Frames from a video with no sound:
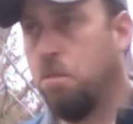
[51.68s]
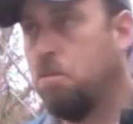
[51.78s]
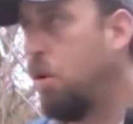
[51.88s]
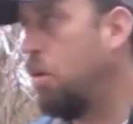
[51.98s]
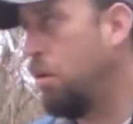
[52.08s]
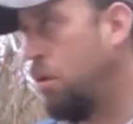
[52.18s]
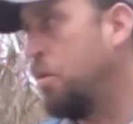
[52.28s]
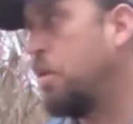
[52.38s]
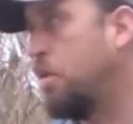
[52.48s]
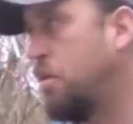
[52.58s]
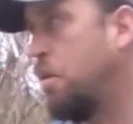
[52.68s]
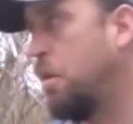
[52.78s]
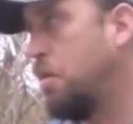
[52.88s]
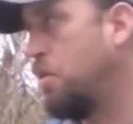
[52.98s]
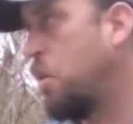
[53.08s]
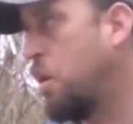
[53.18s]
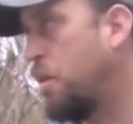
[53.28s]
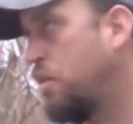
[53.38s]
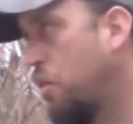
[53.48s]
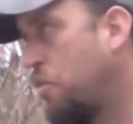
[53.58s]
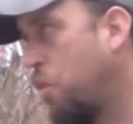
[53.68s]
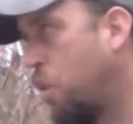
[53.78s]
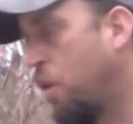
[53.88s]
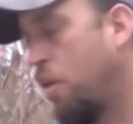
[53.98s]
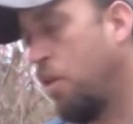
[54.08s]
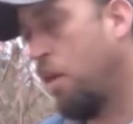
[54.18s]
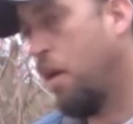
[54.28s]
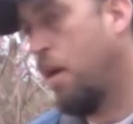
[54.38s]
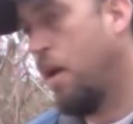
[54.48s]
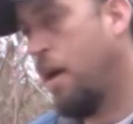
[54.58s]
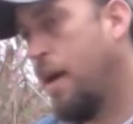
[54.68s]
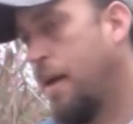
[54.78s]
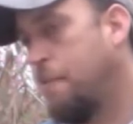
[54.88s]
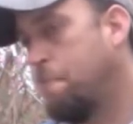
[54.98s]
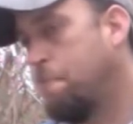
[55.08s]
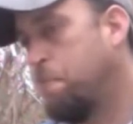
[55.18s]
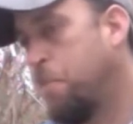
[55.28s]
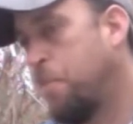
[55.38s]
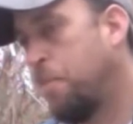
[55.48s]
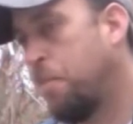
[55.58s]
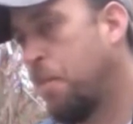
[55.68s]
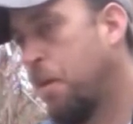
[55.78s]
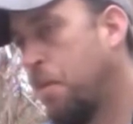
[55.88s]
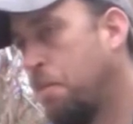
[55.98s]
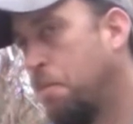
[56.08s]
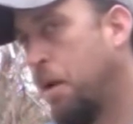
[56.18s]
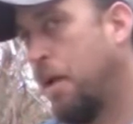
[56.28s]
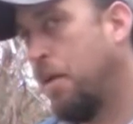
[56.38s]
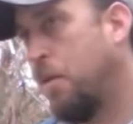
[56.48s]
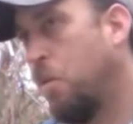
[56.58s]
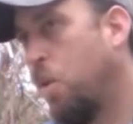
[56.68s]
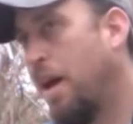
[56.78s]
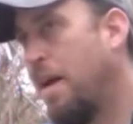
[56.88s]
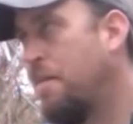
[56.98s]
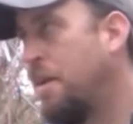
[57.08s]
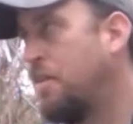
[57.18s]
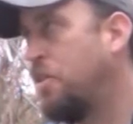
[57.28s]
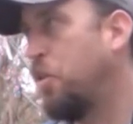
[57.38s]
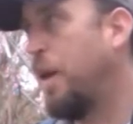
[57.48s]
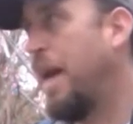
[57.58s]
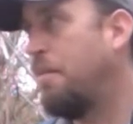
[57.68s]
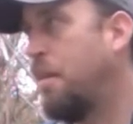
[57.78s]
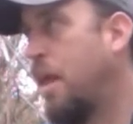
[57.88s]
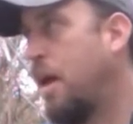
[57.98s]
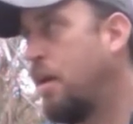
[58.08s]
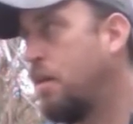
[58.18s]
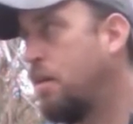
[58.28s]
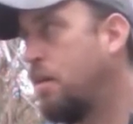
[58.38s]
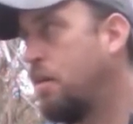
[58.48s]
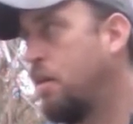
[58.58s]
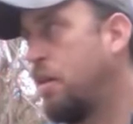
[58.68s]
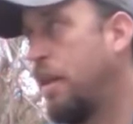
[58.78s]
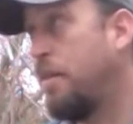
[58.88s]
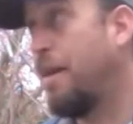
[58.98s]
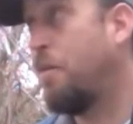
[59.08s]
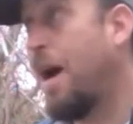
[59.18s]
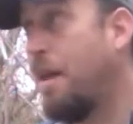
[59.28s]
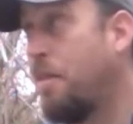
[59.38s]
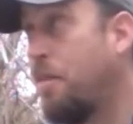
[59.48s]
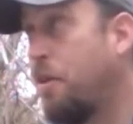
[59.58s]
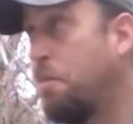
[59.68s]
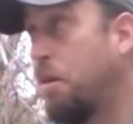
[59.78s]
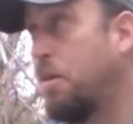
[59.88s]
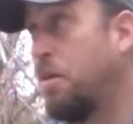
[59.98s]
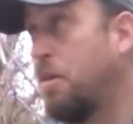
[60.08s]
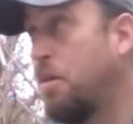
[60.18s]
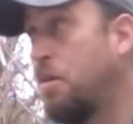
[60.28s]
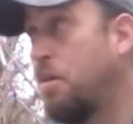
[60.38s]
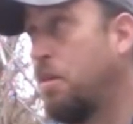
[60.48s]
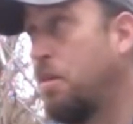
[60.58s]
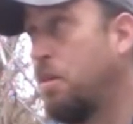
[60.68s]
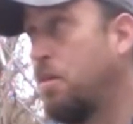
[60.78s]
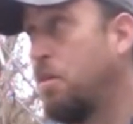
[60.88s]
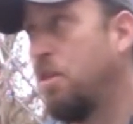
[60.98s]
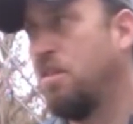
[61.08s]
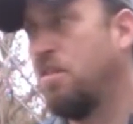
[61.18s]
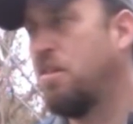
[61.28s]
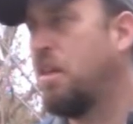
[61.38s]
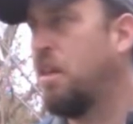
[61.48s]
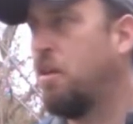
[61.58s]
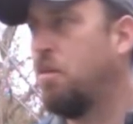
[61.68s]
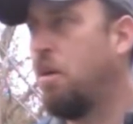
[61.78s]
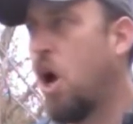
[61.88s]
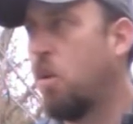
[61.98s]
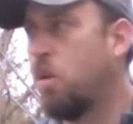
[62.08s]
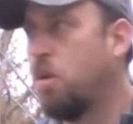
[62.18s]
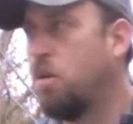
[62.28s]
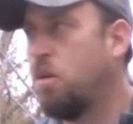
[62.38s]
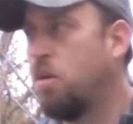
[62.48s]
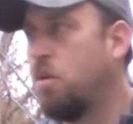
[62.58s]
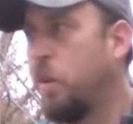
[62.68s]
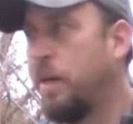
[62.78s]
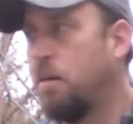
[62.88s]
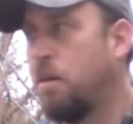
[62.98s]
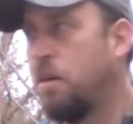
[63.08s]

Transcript: wrote Luke and so on, so on and so forth. Um, but what evidence do we have of that? You know, they, they write in third person, which is a little awkward and weird.